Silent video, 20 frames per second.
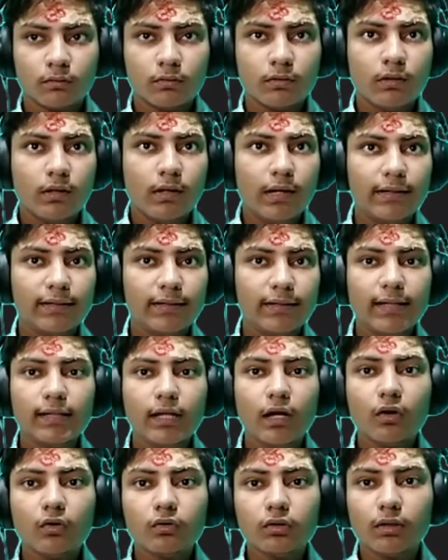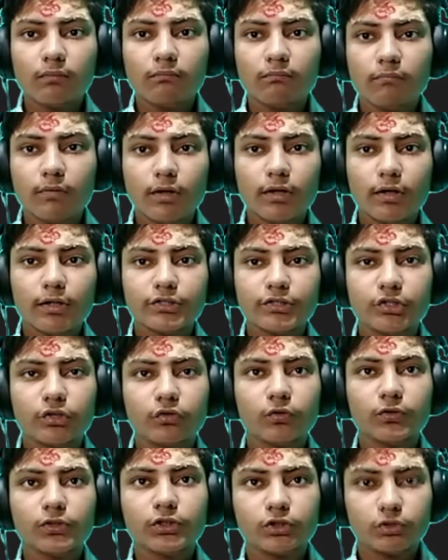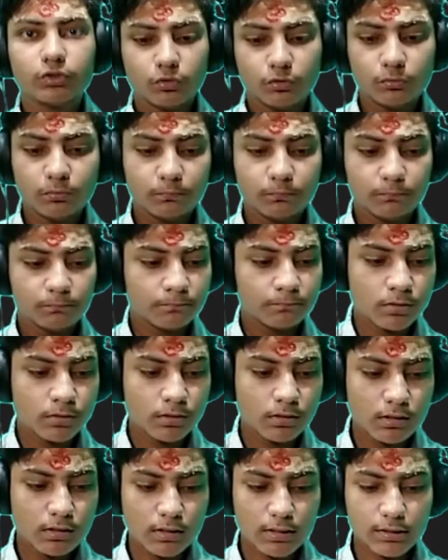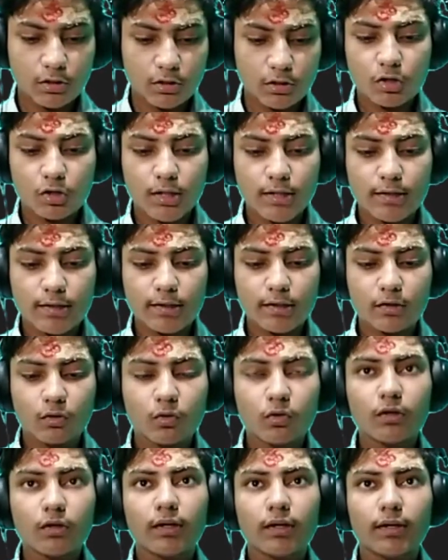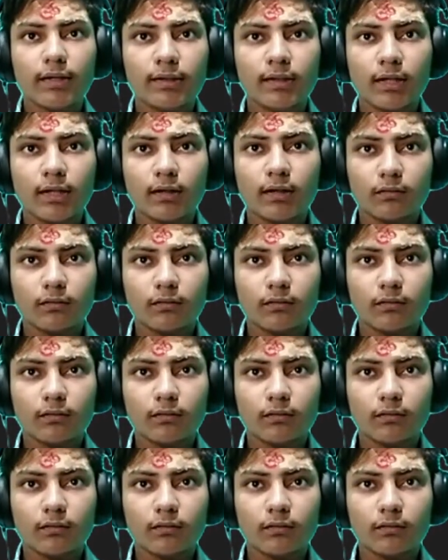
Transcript: and then now number is equals to your country code in the